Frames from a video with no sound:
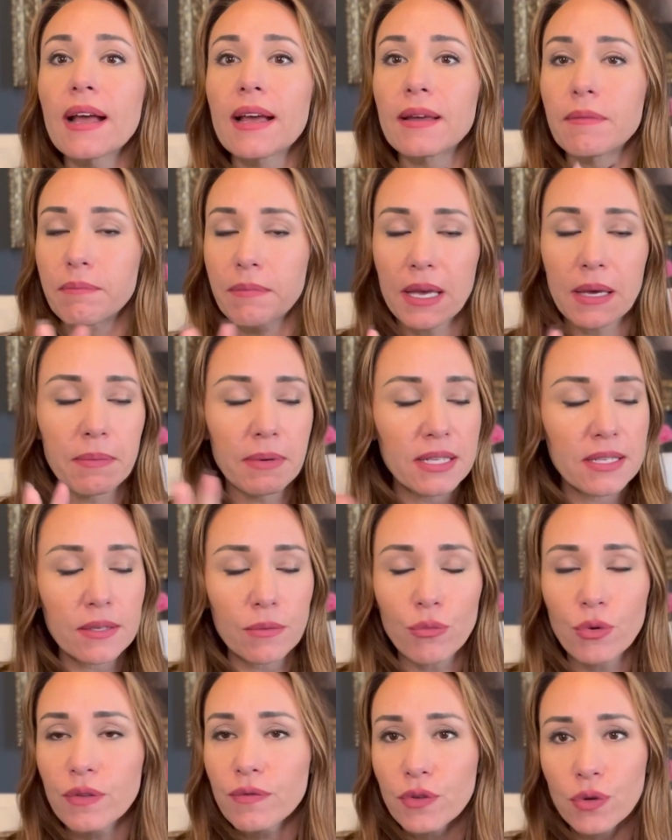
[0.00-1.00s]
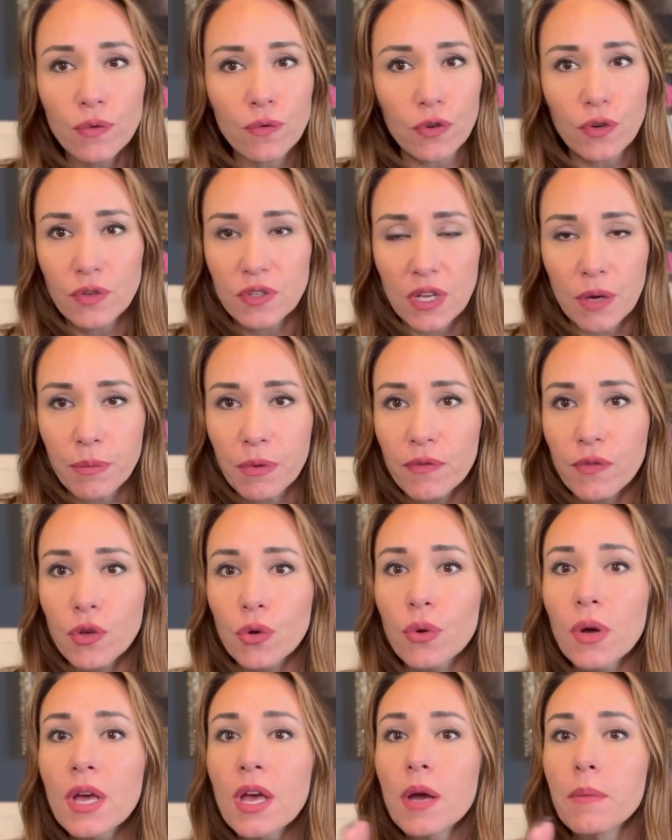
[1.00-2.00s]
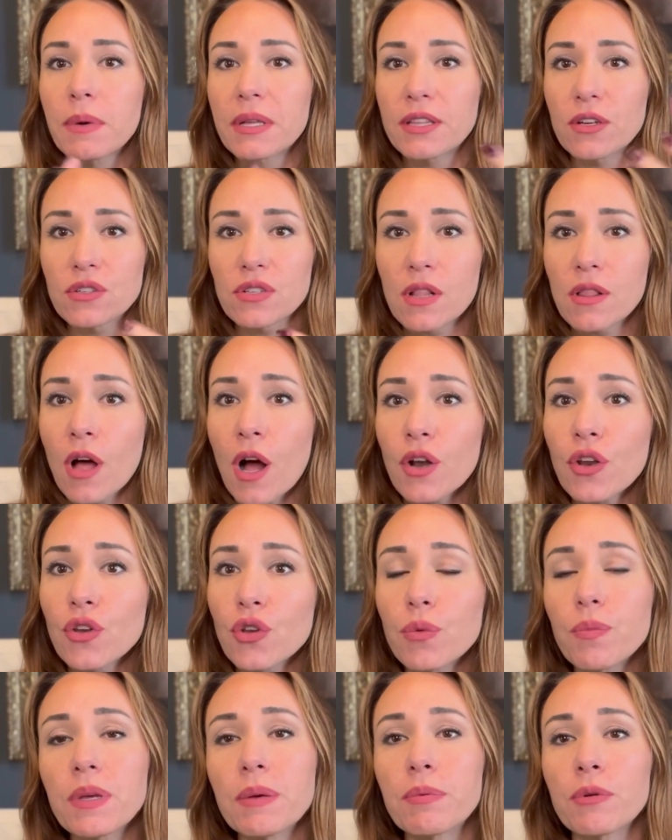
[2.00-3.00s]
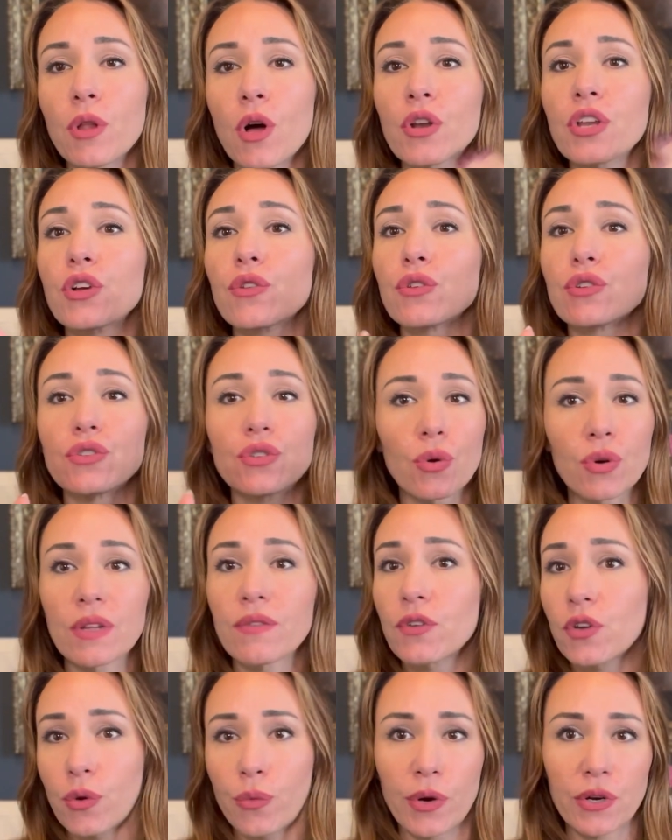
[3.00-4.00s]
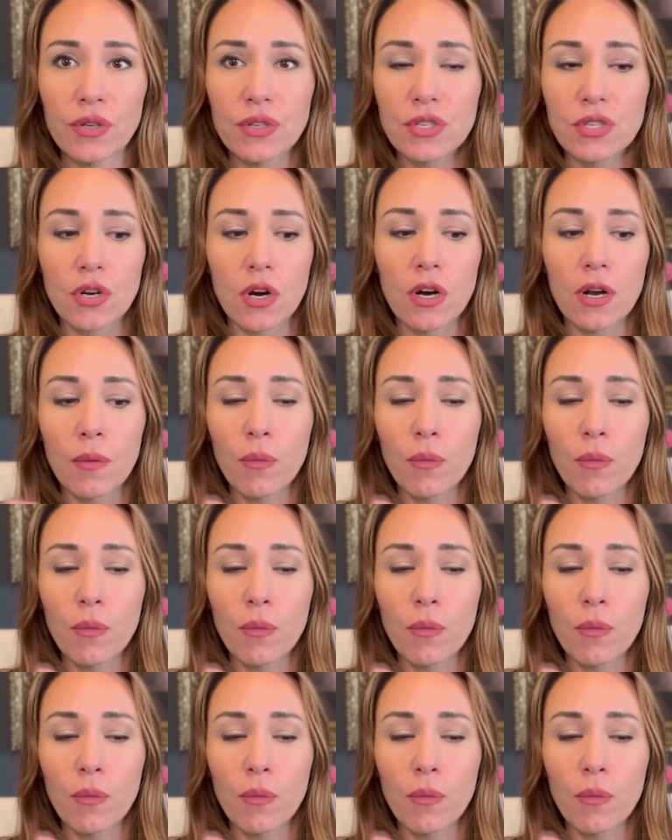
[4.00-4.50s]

It may be some review for some of you, but there's a lot of new people on here that don't even know where to start.